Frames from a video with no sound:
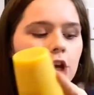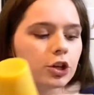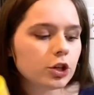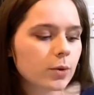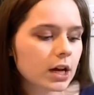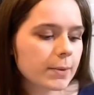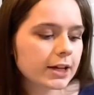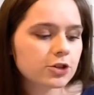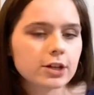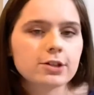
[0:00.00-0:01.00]
You want to make
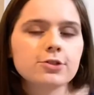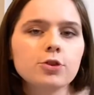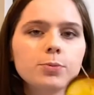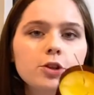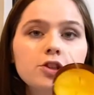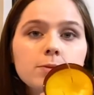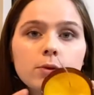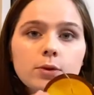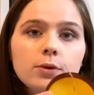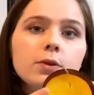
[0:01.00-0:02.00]
sure it's super
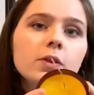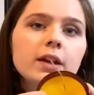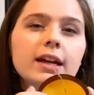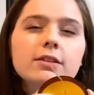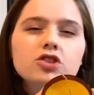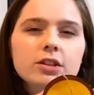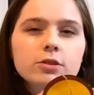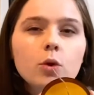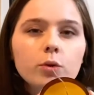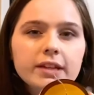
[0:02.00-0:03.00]
smooth, like it's just
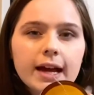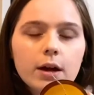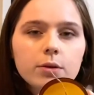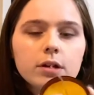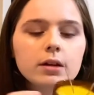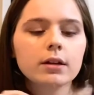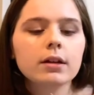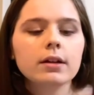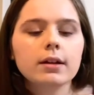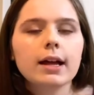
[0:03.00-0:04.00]
cooled down,
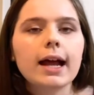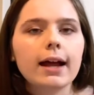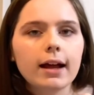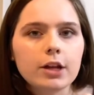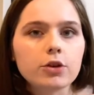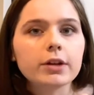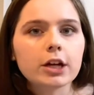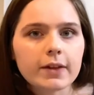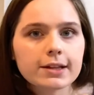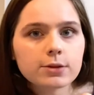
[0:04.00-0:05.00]
and you'll
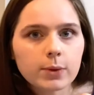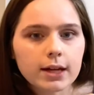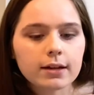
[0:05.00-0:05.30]
hear that squeak.